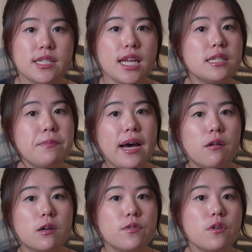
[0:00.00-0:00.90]
stays
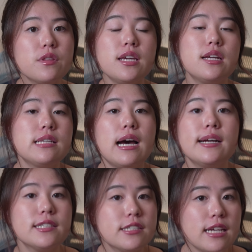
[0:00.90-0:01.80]
powerful the
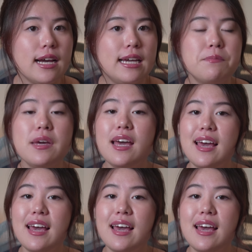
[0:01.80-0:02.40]
entire time,